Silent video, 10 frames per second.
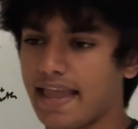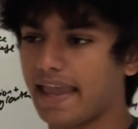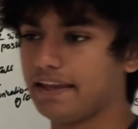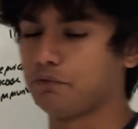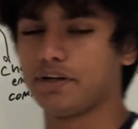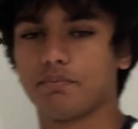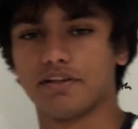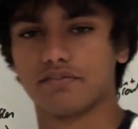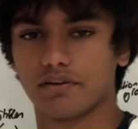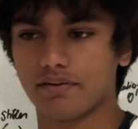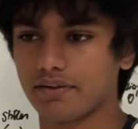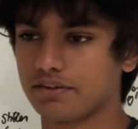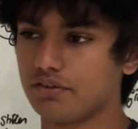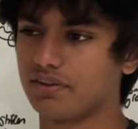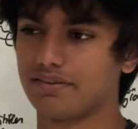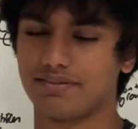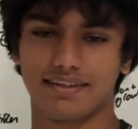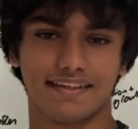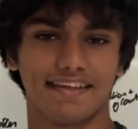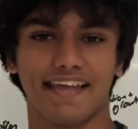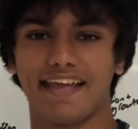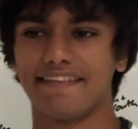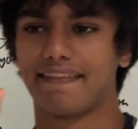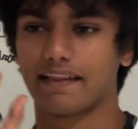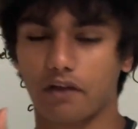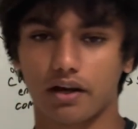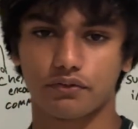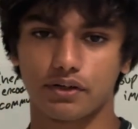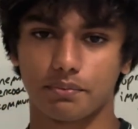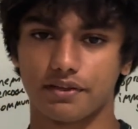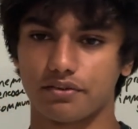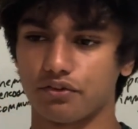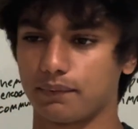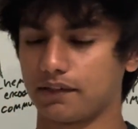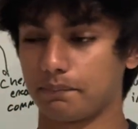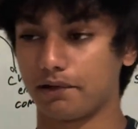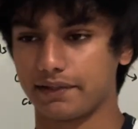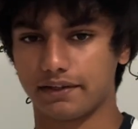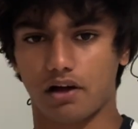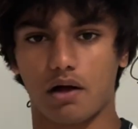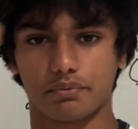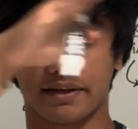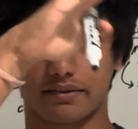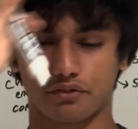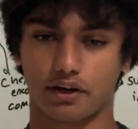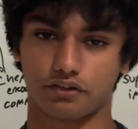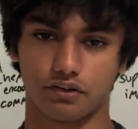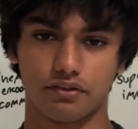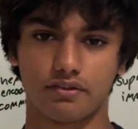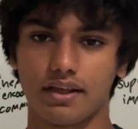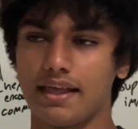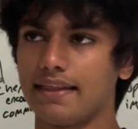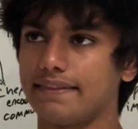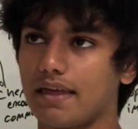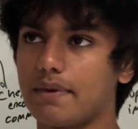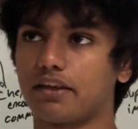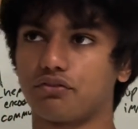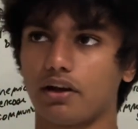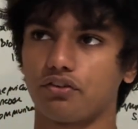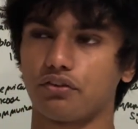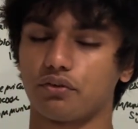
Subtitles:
a 3D printer, you can see that a lot of 3D printers, when they're building complex structures, they make structure